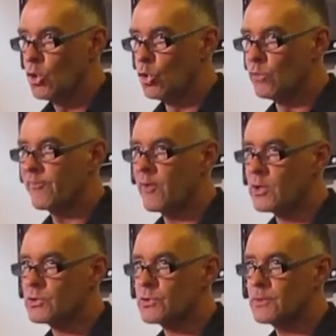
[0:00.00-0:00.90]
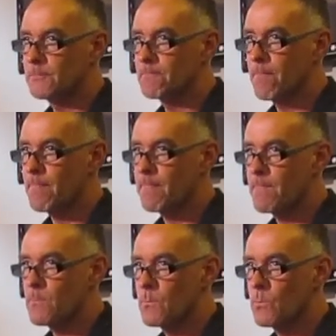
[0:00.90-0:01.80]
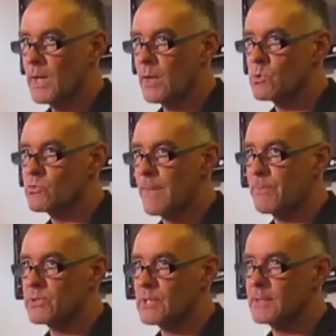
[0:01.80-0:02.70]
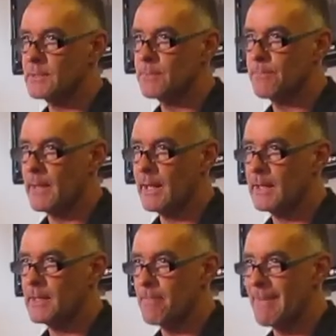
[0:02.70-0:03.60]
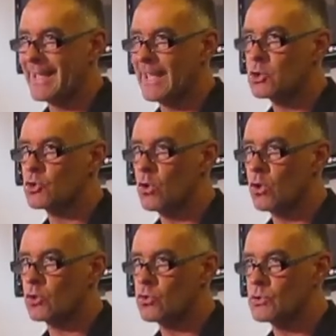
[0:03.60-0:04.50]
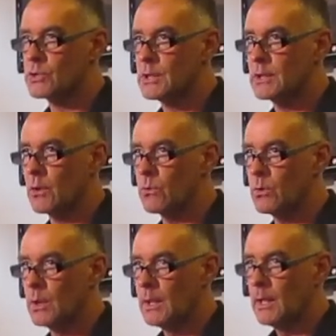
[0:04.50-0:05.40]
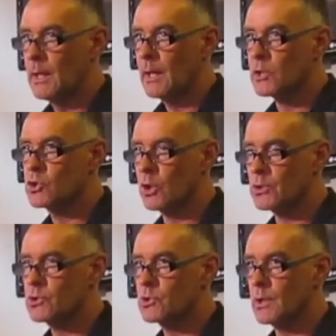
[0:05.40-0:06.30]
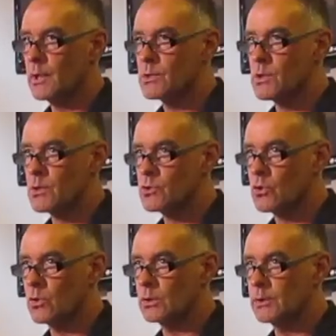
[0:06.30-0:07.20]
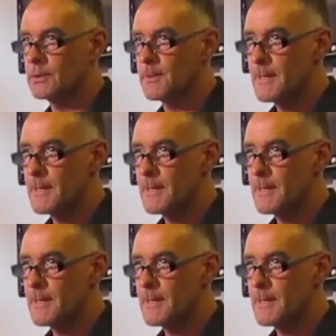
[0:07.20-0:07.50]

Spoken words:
who first, when I was represented by Maggie Scott QC, now a judge in Scotland,